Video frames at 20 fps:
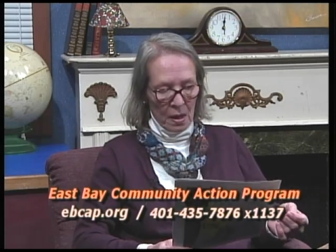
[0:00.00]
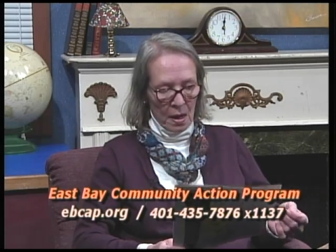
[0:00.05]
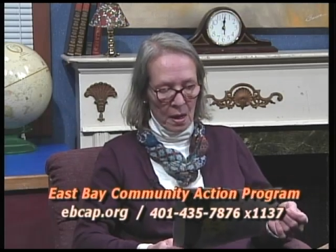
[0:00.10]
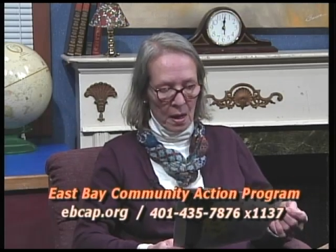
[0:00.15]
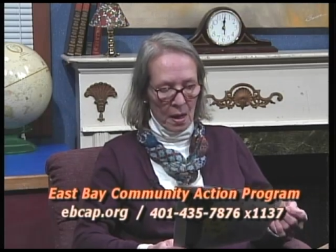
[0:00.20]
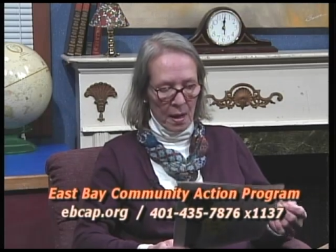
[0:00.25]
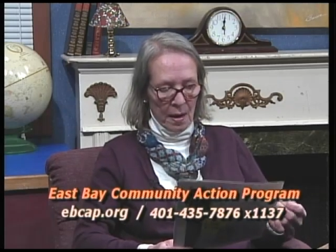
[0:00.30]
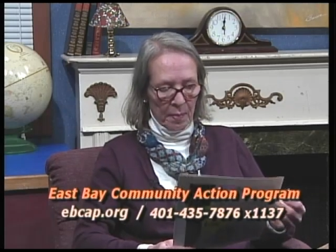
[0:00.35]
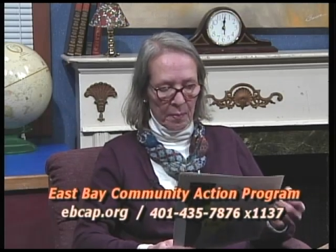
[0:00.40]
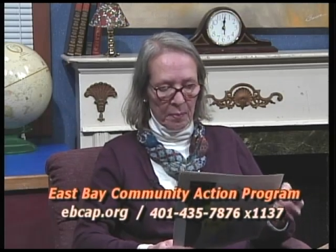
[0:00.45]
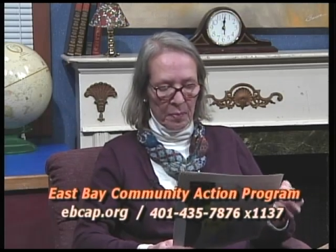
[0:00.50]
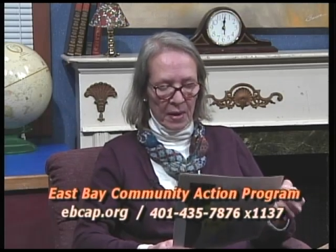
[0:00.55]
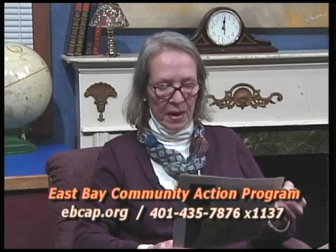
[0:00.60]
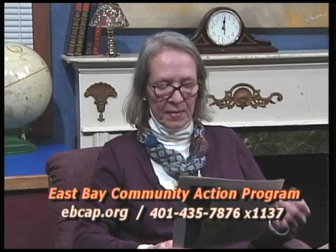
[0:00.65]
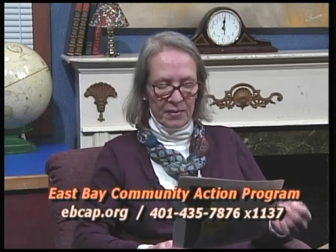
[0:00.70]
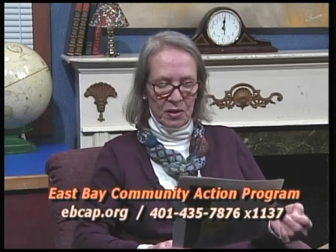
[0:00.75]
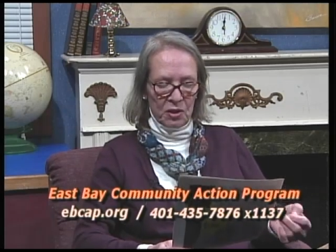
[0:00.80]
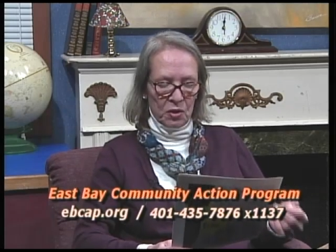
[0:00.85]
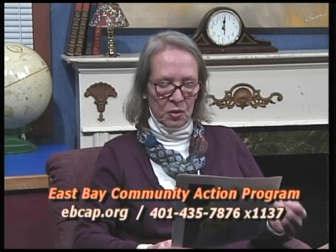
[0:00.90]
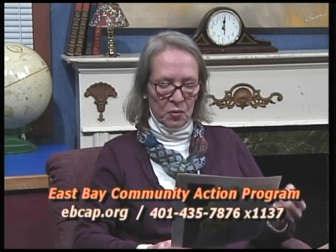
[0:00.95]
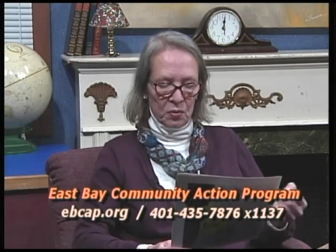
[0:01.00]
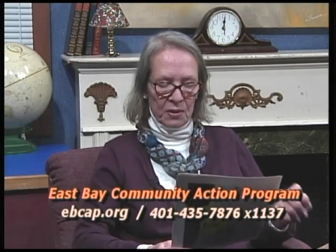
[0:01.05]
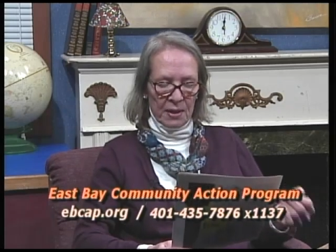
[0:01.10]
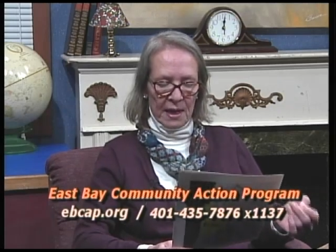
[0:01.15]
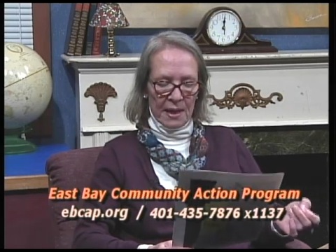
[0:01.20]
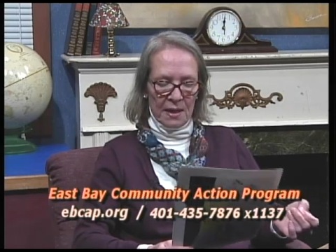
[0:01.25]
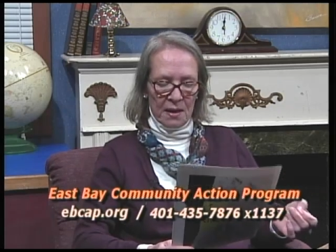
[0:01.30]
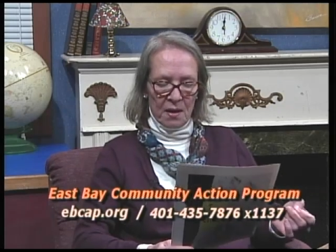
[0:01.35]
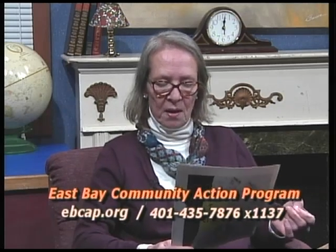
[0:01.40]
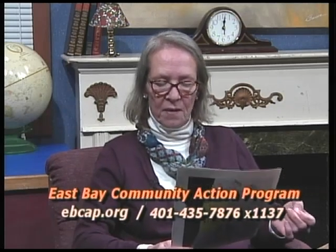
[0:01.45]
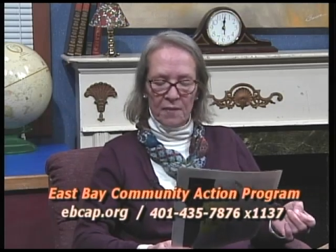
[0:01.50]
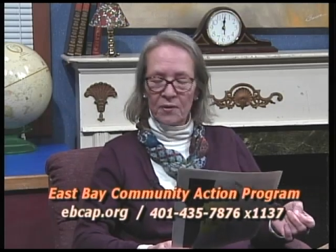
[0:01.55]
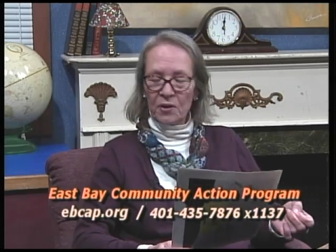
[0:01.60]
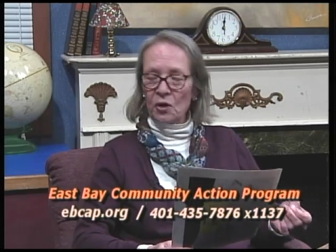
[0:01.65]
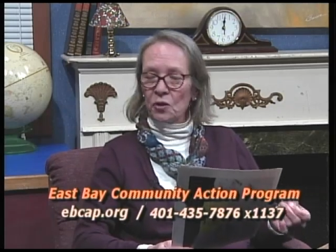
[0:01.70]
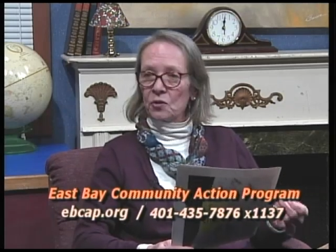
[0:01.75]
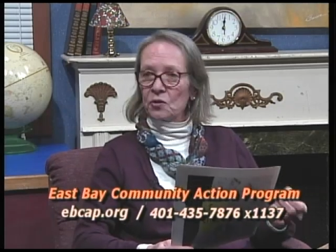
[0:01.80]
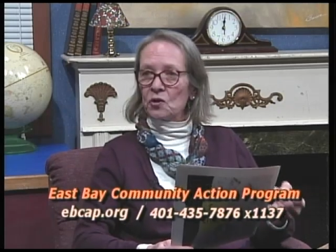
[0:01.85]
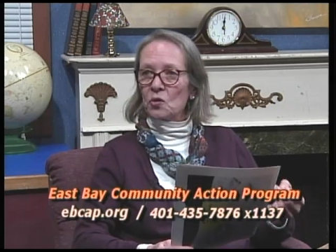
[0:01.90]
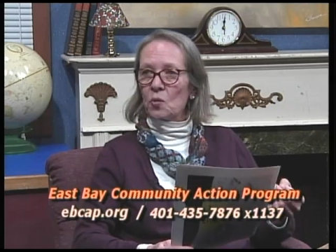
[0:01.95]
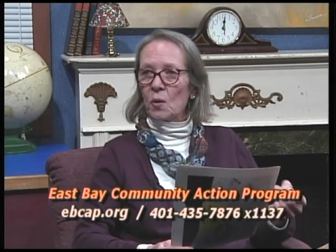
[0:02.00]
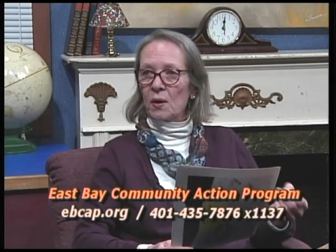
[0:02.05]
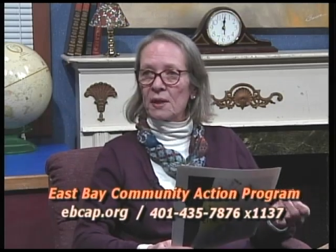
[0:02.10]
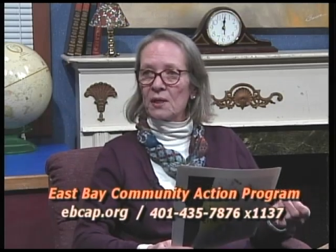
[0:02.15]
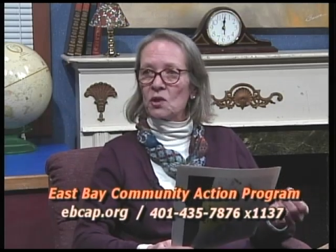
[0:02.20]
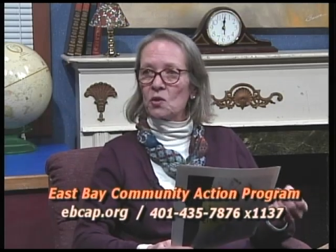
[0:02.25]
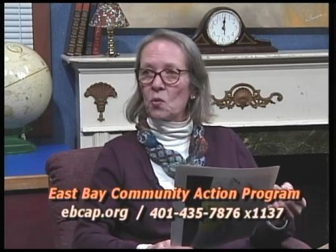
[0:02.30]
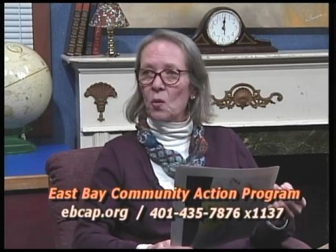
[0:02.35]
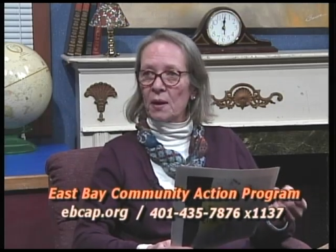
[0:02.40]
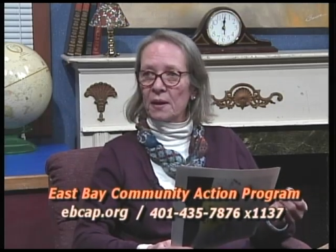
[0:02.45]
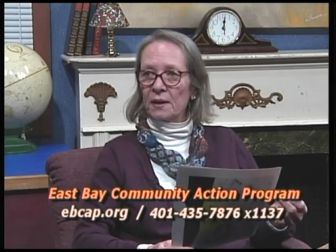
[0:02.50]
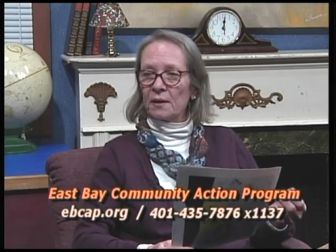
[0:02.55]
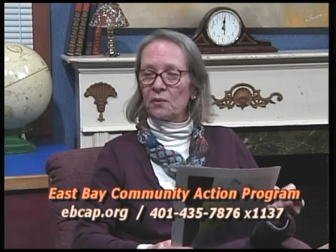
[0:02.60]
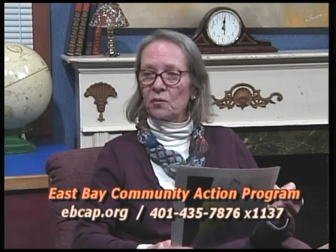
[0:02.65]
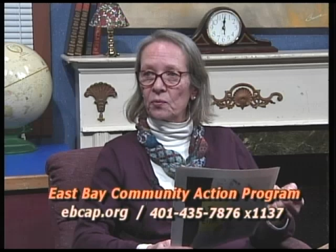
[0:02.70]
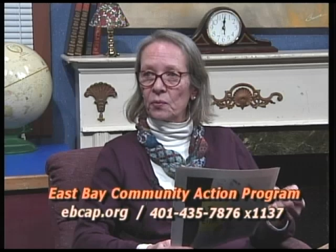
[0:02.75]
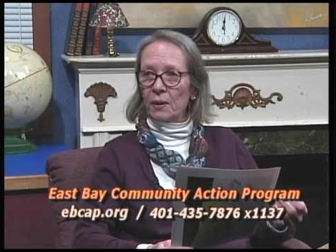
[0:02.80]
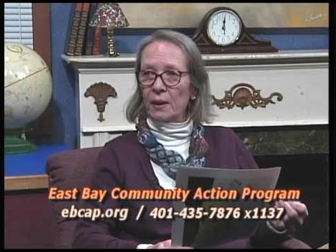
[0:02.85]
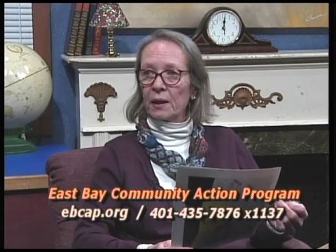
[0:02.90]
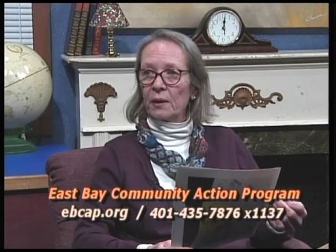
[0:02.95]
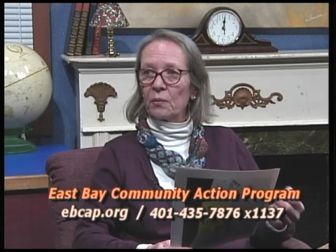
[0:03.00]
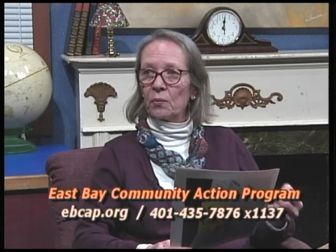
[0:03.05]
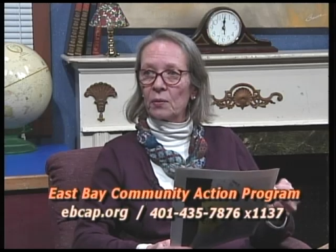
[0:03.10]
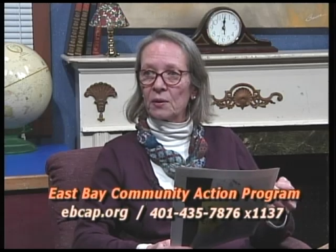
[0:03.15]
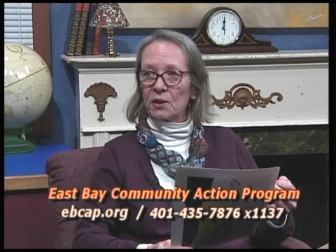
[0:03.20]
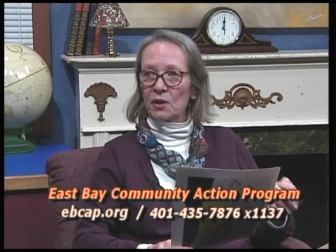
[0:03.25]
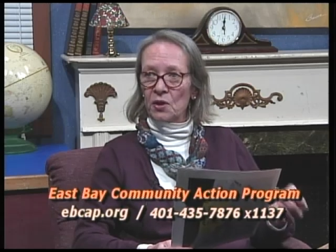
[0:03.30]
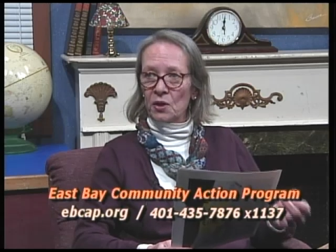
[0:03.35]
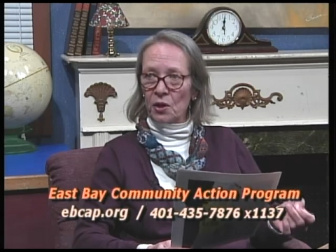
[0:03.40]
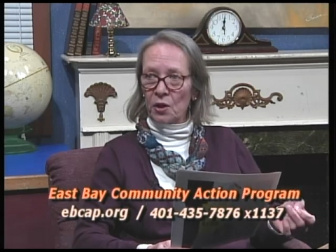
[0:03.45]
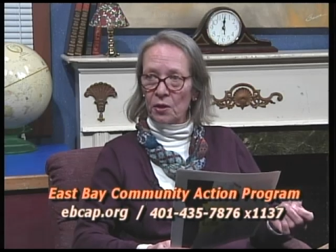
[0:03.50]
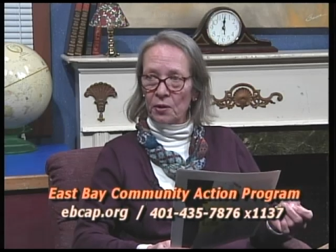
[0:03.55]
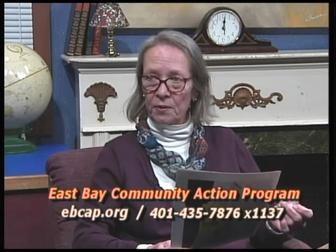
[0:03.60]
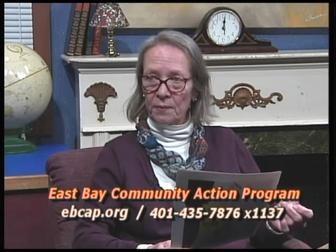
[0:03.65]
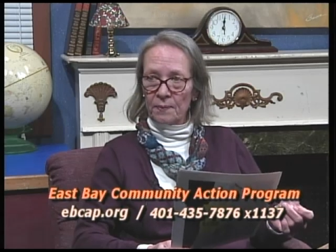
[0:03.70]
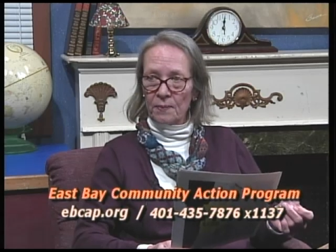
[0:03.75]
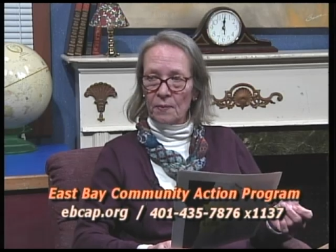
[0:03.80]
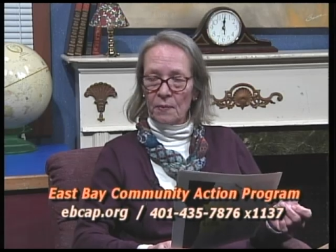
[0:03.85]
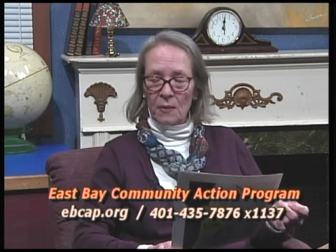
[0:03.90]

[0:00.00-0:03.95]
by the due date of your 2023 return.